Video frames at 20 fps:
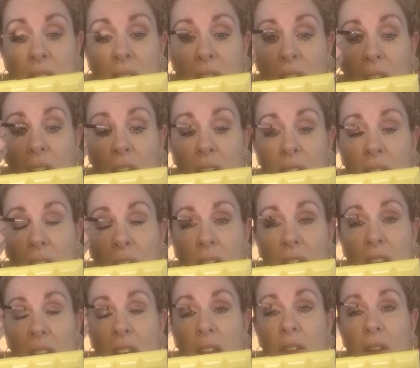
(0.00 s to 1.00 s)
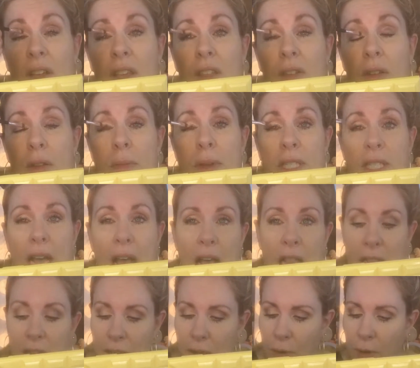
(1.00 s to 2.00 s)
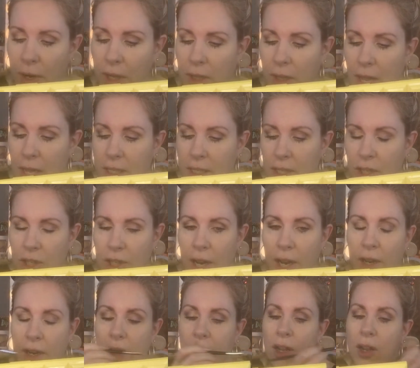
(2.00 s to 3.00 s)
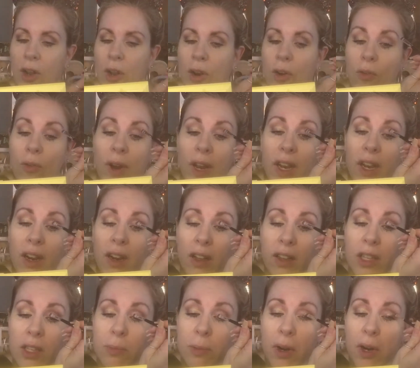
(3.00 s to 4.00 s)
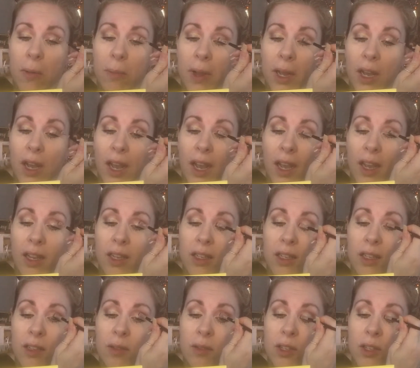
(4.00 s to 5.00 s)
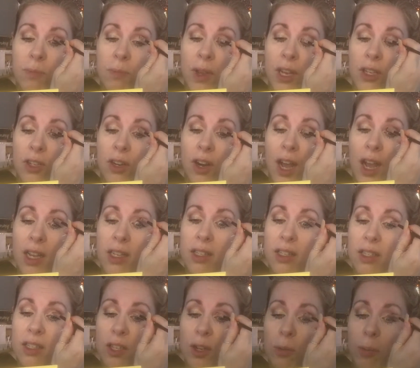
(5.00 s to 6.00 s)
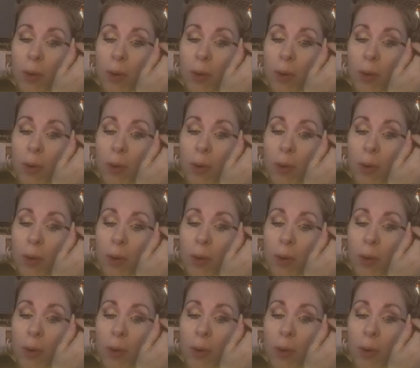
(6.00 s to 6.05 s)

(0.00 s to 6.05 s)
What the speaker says: kind of a, you know, either a metallic or a glossy shade right here on this part of my eye. It just makes your eyes look so